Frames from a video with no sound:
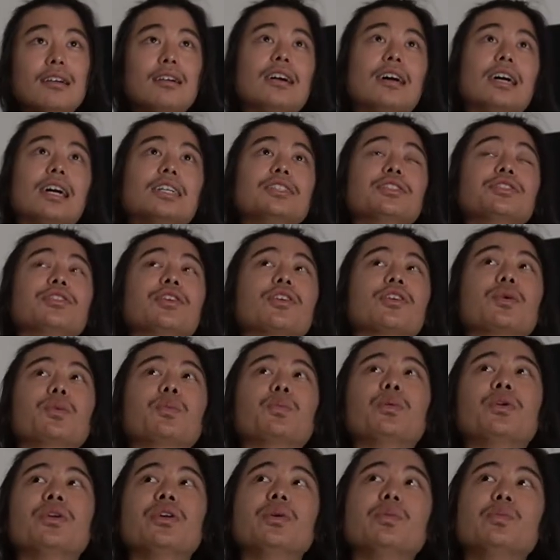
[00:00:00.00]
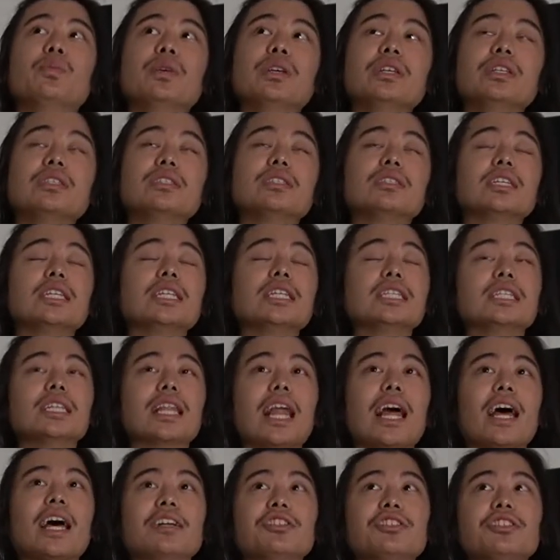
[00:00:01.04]
I started building PCs
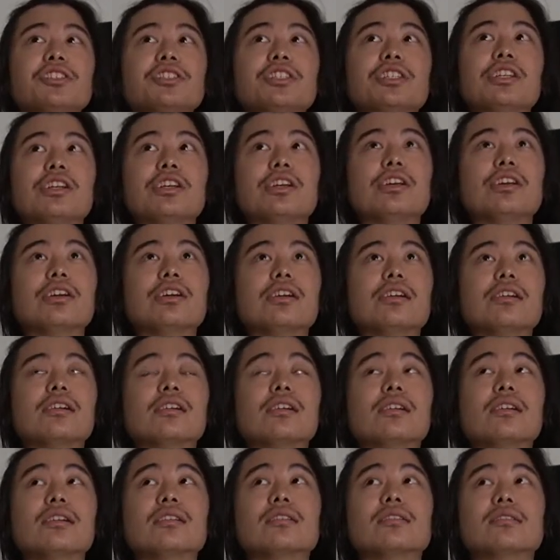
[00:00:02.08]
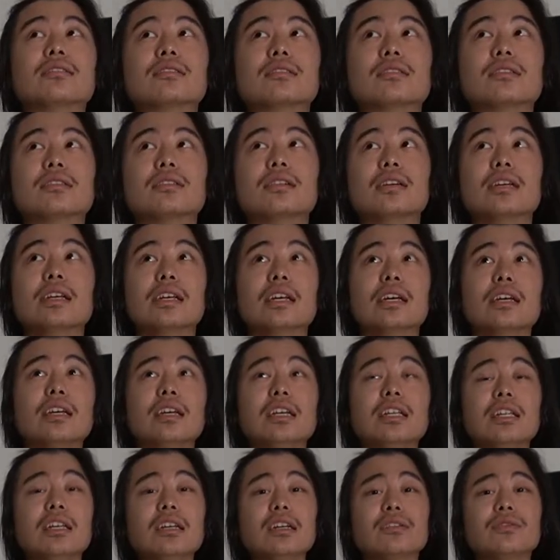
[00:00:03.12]
last year,
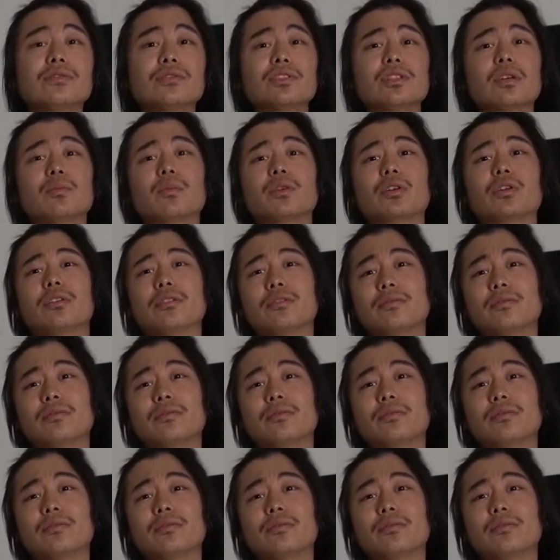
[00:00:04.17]
ending of summer.